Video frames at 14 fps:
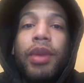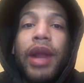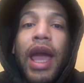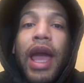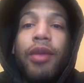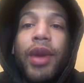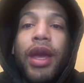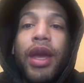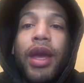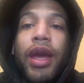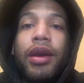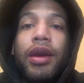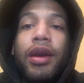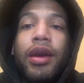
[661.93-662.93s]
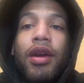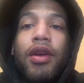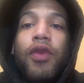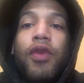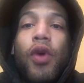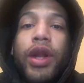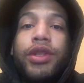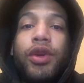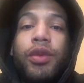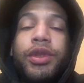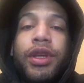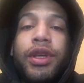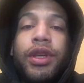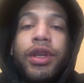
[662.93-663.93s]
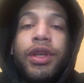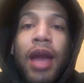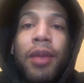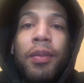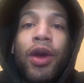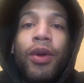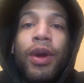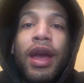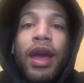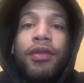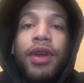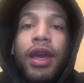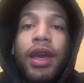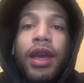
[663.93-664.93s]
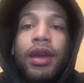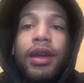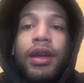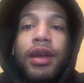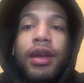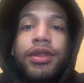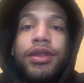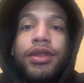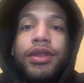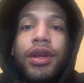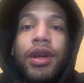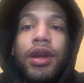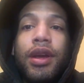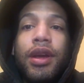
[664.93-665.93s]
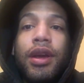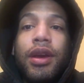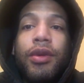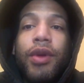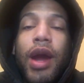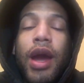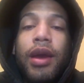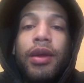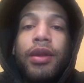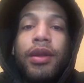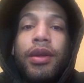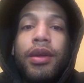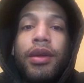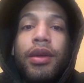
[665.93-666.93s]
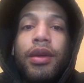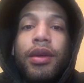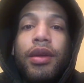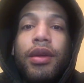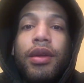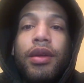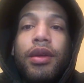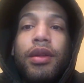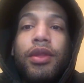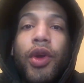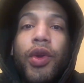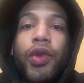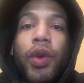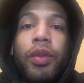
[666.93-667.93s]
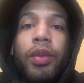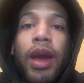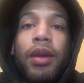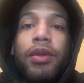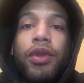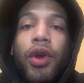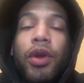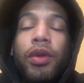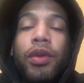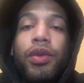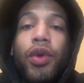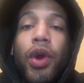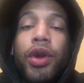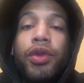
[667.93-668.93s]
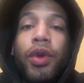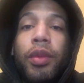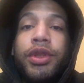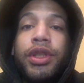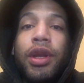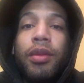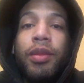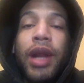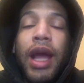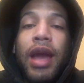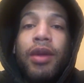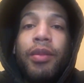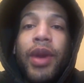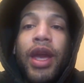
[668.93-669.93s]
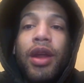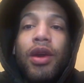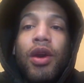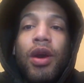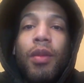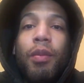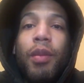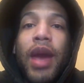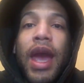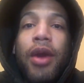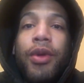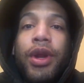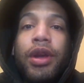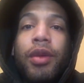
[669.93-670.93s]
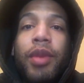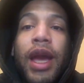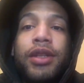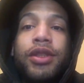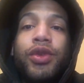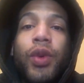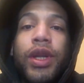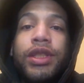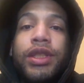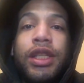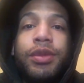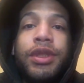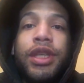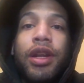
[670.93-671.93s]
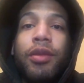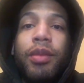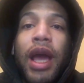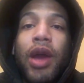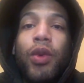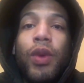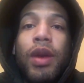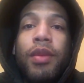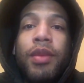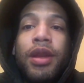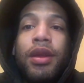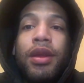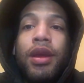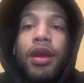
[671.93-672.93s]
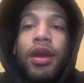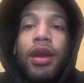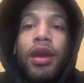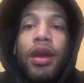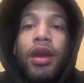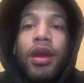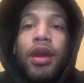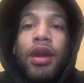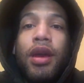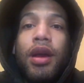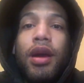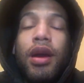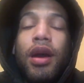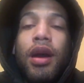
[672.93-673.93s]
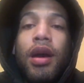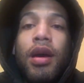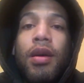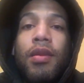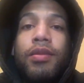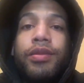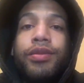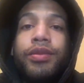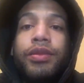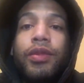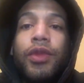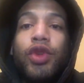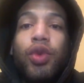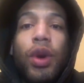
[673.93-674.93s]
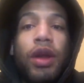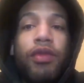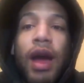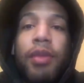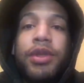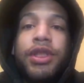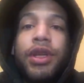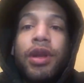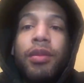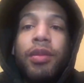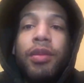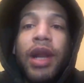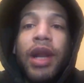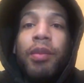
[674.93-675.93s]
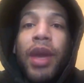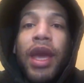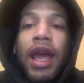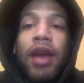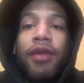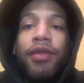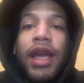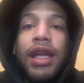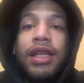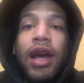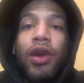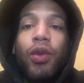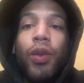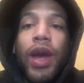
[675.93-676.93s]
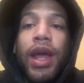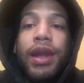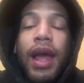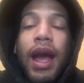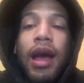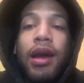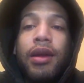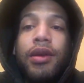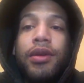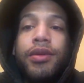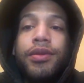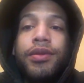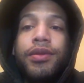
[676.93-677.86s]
black men. 42% of black men don't have kids, right? 33% of black men are married compared to 26% of black women. 25% of black men have kids out of wedlock.